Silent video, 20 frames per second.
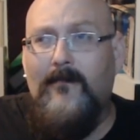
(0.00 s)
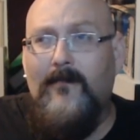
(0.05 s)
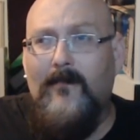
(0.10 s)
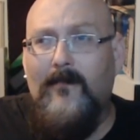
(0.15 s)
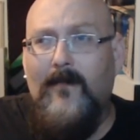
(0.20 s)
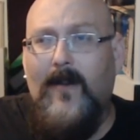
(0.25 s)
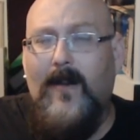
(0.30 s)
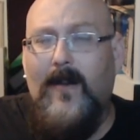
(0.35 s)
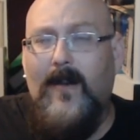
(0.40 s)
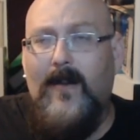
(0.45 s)

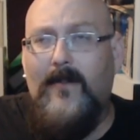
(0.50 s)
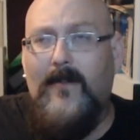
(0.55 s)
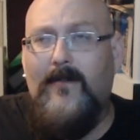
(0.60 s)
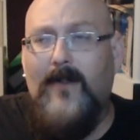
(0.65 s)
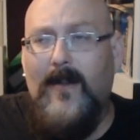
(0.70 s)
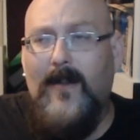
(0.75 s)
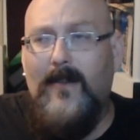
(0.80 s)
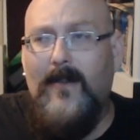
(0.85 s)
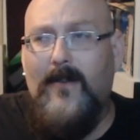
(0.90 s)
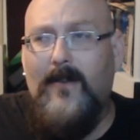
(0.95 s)
uh,
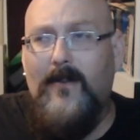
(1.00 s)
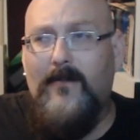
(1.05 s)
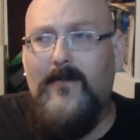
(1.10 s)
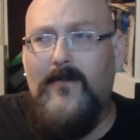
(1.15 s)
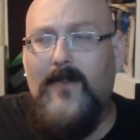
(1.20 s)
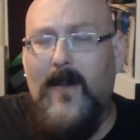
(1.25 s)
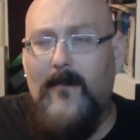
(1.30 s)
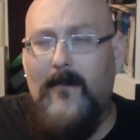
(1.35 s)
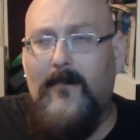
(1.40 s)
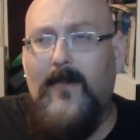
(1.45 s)
trying to do
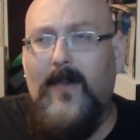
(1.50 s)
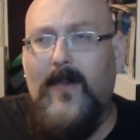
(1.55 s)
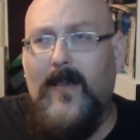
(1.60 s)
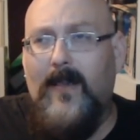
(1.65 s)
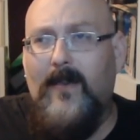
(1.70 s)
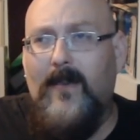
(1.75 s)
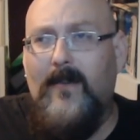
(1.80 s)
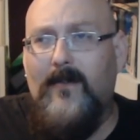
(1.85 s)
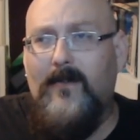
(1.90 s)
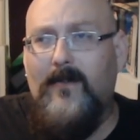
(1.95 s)

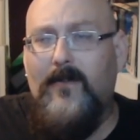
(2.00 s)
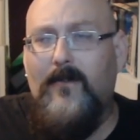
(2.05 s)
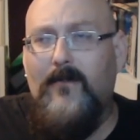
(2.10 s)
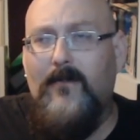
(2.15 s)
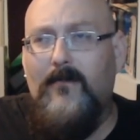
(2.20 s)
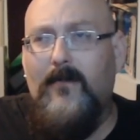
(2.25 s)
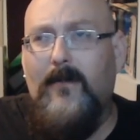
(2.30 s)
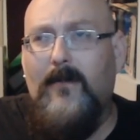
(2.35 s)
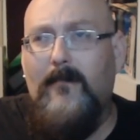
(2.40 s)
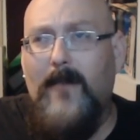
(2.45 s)
something
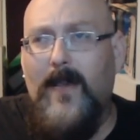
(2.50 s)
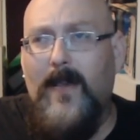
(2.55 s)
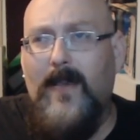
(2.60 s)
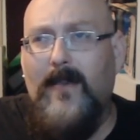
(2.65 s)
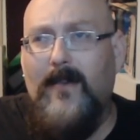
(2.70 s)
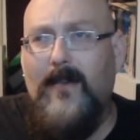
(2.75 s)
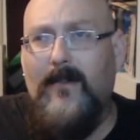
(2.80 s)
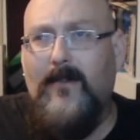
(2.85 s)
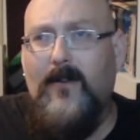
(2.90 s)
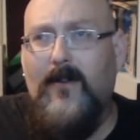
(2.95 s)
to
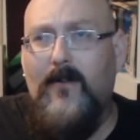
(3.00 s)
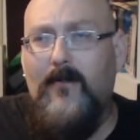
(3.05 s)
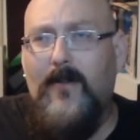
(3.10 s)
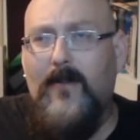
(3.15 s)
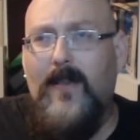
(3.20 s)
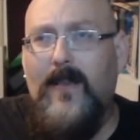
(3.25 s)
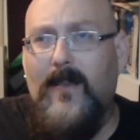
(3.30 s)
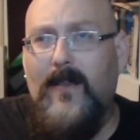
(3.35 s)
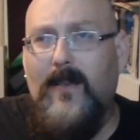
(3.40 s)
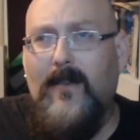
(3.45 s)
make
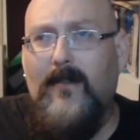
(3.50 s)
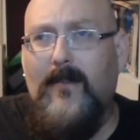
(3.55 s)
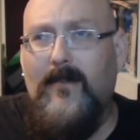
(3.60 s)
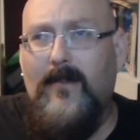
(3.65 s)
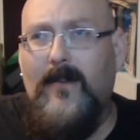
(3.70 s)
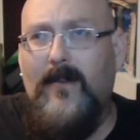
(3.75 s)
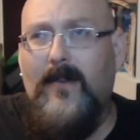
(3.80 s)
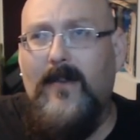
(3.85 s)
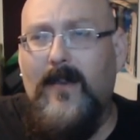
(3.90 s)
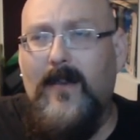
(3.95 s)
loading
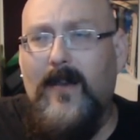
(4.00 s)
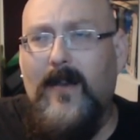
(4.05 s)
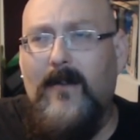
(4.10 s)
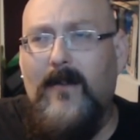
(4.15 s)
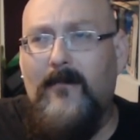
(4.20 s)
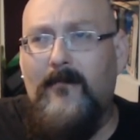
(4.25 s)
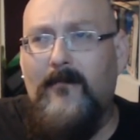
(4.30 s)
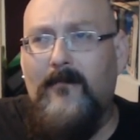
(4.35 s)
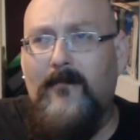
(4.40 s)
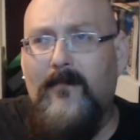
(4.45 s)
the uh,
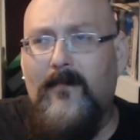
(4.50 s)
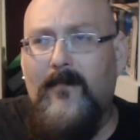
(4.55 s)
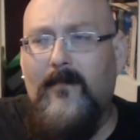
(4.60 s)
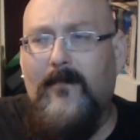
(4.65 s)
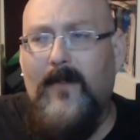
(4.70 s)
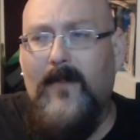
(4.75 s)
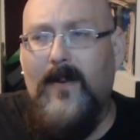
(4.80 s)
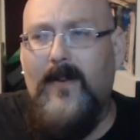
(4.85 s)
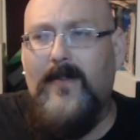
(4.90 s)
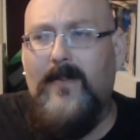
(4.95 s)

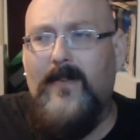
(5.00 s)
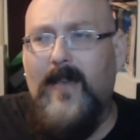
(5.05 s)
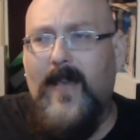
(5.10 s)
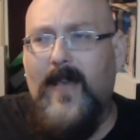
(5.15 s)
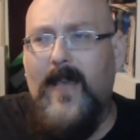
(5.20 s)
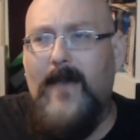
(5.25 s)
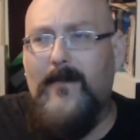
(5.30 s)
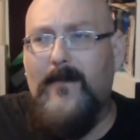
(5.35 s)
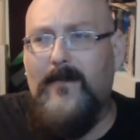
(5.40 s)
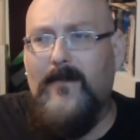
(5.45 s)
various
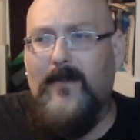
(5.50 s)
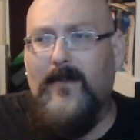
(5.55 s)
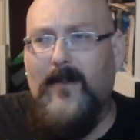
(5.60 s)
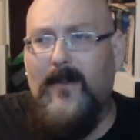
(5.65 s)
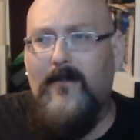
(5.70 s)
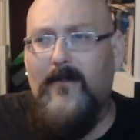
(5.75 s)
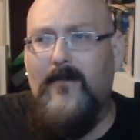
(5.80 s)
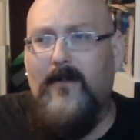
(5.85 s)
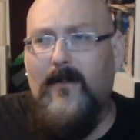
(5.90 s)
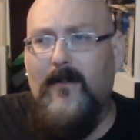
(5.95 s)
games on the
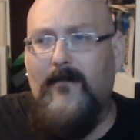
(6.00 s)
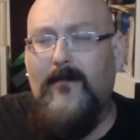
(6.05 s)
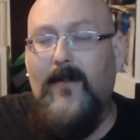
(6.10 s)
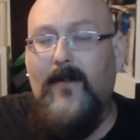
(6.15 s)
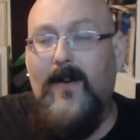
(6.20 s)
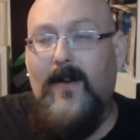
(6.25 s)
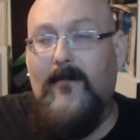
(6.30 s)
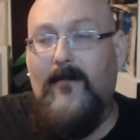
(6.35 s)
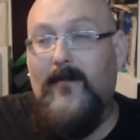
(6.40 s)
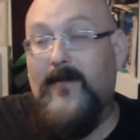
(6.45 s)
Coco
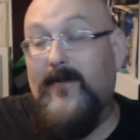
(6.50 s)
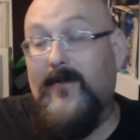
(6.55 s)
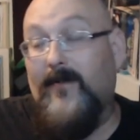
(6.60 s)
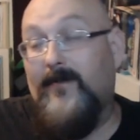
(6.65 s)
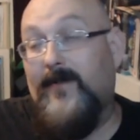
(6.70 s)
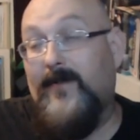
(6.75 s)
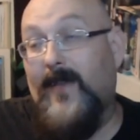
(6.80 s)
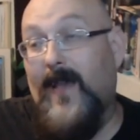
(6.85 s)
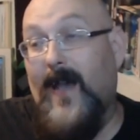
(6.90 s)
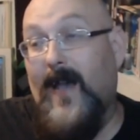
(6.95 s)
fun. Which of
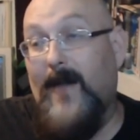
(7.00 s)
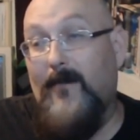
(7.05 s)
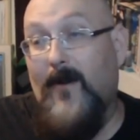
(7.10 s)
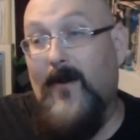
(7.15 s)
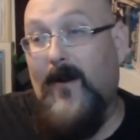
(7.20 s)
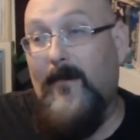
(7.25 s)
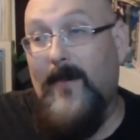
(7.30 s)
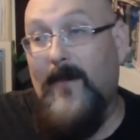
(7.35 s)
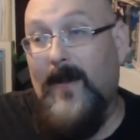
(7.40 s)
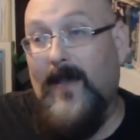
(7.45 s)
course I'm
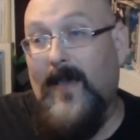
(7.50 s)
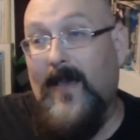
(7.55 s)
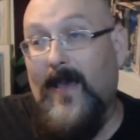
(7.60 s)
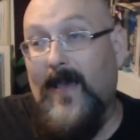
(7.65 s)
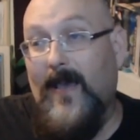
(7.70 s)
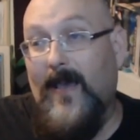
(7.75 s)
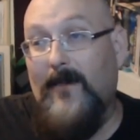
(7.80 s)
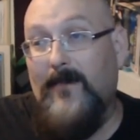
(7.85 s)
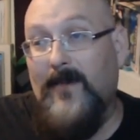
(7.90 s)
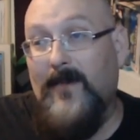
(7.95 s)
all about
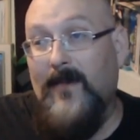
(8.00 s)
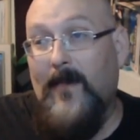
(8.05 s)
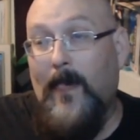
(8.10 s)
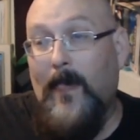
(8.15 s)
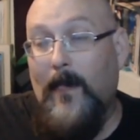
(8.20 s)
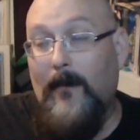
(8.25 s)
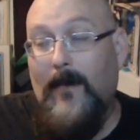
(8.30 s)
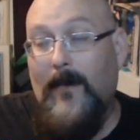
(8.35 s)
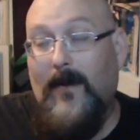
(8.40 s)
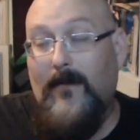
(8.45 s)
games.
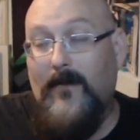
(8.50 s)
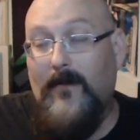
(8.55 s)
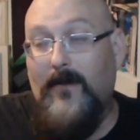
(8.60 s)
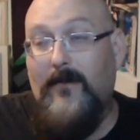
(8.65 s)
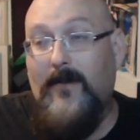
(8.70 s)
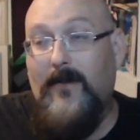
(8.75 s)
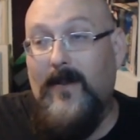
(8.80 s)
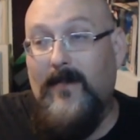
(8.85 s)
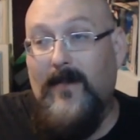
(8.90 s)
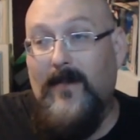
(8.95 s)
I don't
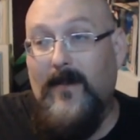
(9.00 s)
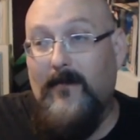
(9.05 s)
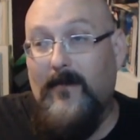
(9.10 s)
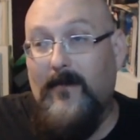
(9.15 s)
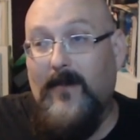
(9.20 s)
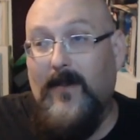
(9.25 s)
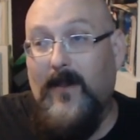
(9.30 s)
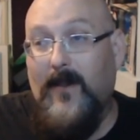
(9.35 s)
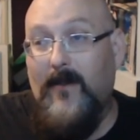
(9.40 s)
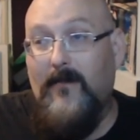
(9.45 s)
do anything
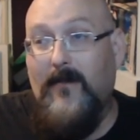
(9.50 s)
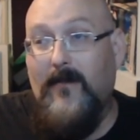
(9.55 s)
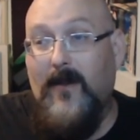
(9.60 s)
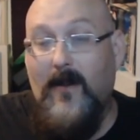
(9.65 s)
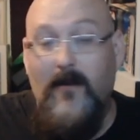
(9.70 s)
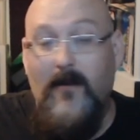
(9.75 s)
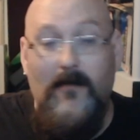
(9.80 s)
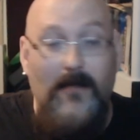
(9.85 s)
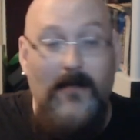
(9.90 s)
with the Coco or the